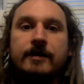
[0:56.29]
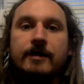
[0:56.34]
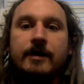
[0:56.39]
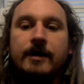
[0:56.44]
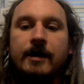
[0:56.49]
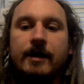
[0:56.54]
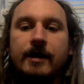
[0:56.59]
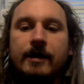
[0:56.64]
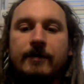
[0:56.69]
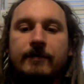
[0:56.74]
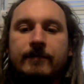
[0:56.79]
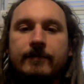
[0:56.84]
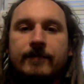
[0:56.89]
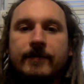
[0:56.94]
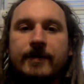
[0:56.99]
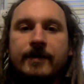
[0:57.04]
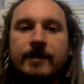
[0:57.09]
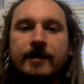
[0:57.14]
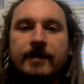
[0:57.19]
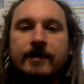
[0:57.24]

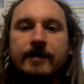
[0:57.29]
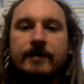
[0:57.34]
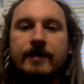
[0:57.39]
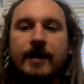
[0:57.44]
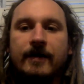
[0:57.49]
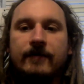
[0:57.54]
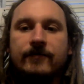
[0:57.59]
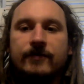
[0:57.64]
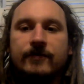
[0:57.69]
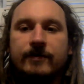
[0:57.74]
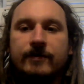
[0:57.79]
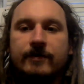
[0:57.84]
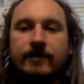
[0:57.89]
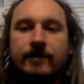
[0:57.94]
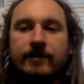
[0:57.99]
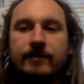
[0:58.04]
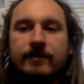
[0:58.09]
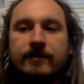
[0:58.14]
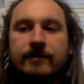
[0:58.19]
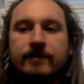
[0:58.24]

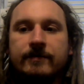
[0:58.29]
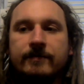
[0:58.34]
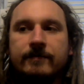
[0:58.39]
after